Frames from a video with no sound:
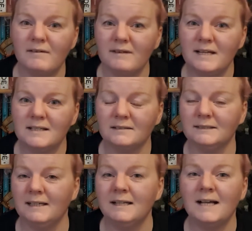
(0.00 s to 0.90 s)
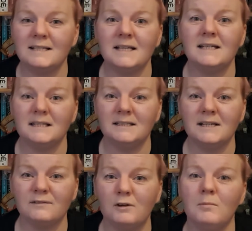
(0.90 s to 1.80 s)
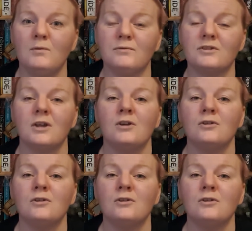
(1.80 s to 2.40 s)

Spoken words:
recently, as in the last few months,